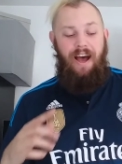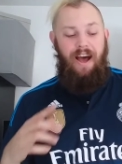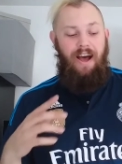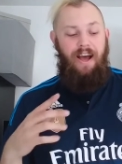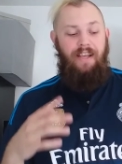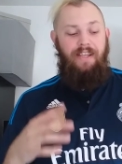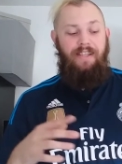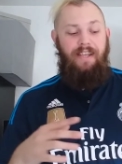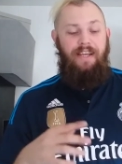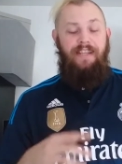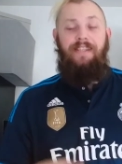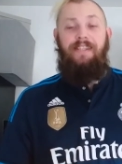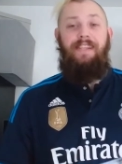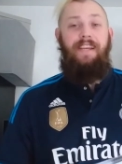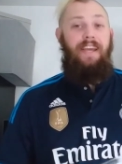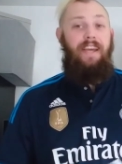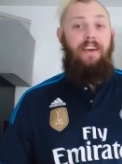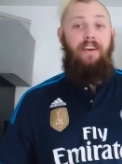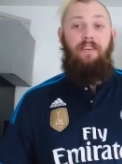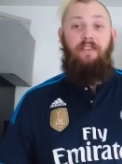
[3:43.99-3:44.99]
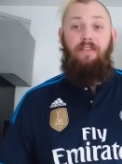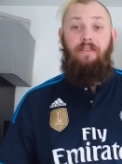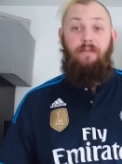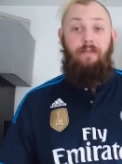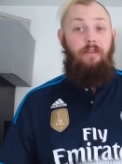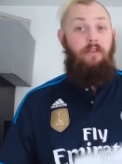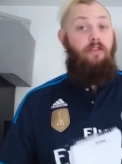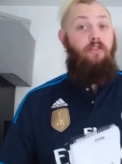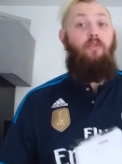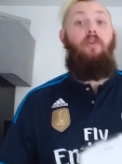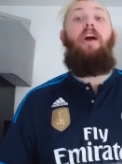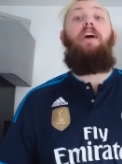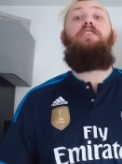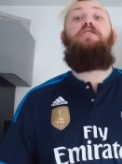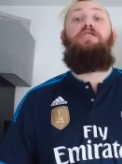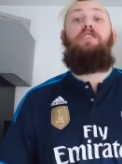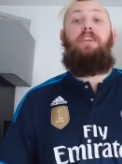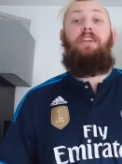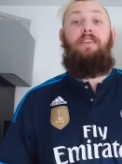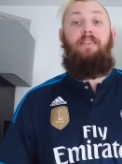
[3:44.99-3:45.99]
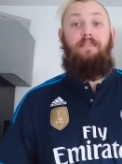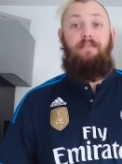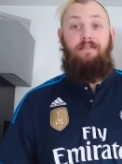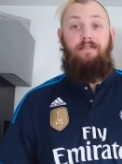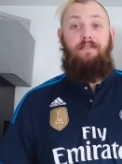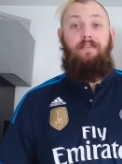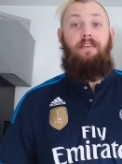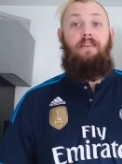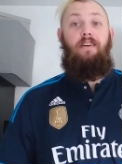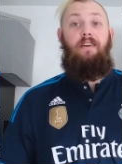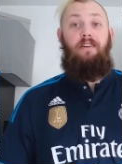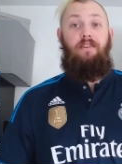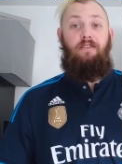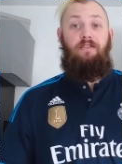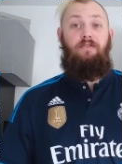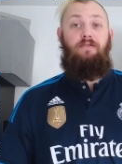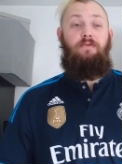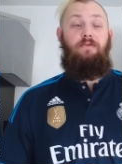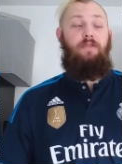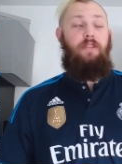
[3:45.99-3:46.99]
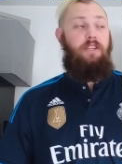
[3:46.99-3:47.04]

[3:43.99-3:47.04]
I say City are thrashing Arsenal.